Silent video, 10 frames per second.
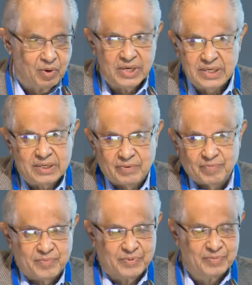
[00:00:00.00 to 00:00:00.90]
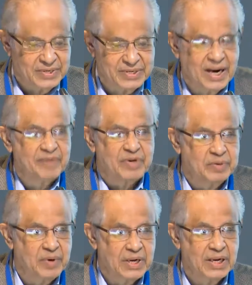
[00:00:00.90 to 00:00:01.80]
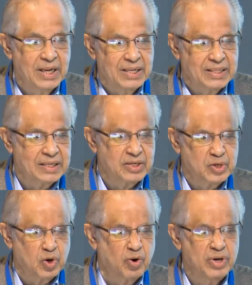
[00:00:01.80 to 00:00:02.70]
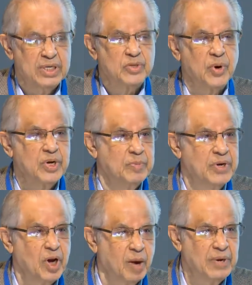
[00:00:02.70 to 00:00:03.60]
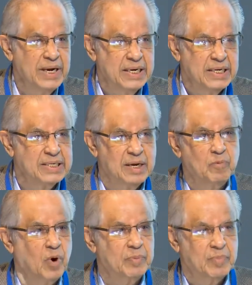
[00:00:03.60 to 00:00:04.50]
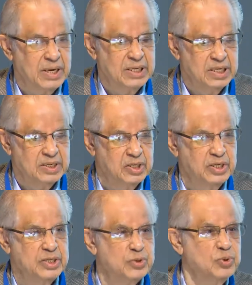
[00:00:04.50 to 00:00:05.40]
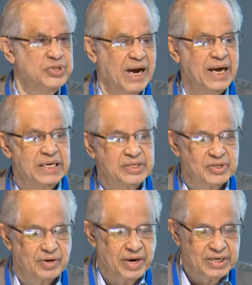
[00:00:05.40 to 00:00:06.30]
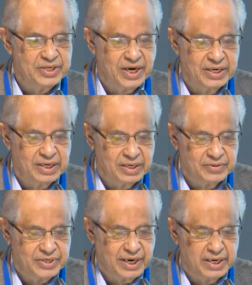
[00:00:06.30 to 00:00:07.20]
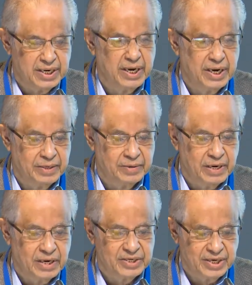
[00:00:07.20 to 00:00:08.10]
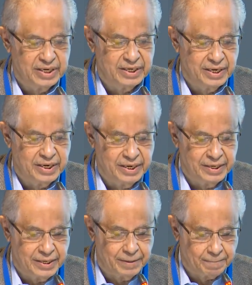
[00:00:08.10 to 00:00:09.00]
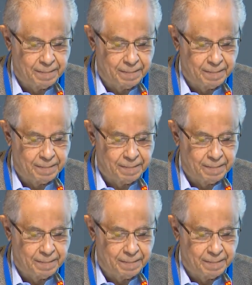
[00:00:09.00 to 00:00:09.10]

know, it's, it's inevitable that the story is going to be dominated somewhat by these, these two giants, all right, China, China and uh, China and India.